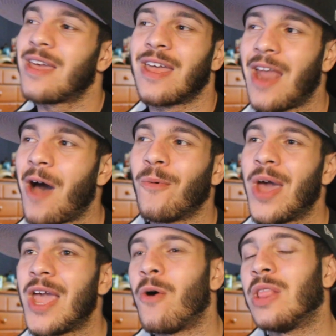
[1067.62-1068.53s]
Cannot
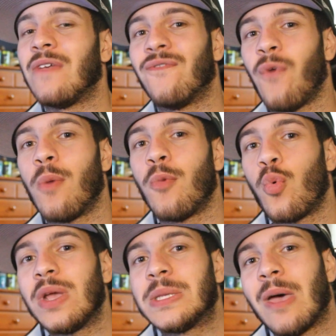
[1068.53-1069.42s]
wait. Only four more
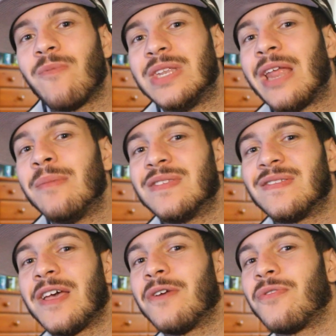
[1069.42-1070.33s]
weeks left with Demon
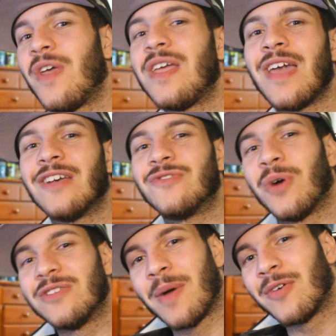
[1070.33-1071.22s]
Slayer. Thank you guys for
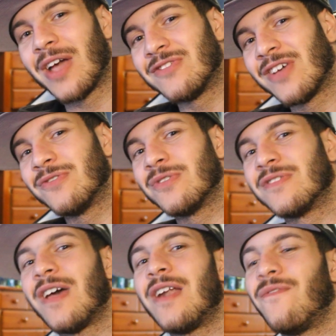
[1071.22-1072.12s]
watching my reaction. You guys are
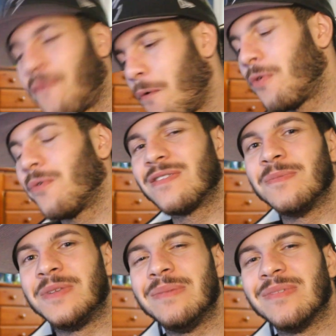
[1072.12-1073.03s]
excited for the rest
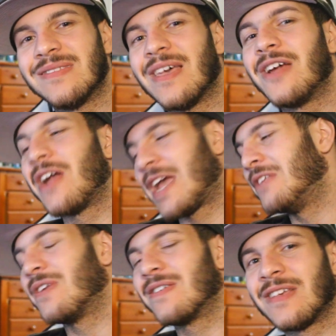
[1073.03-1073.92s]
of Demon Slayer,
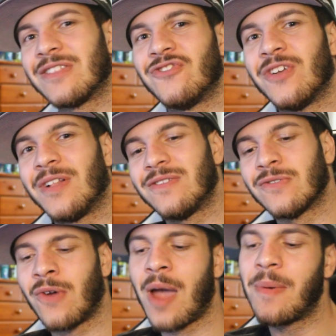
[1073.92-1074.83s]
and you guys like the channel, like,
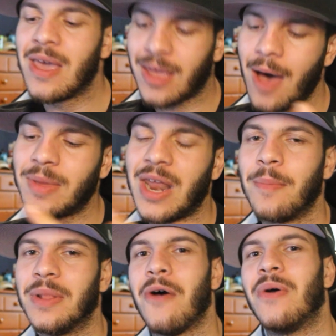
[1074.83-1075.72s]
subscribe, comment
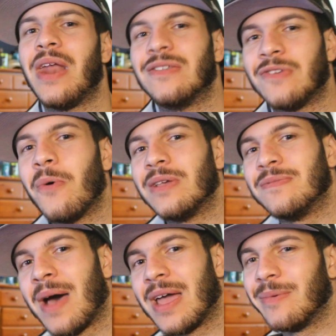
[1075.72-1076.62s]
down below, and as always,
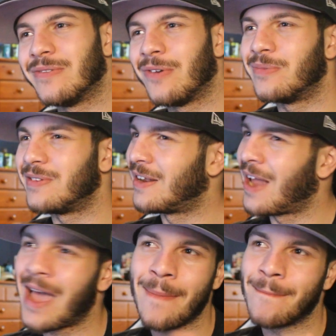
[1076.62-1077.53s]
my name is Omzy, and
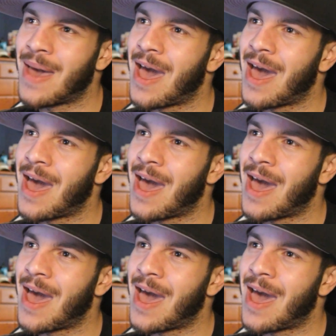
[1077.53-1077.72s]
I am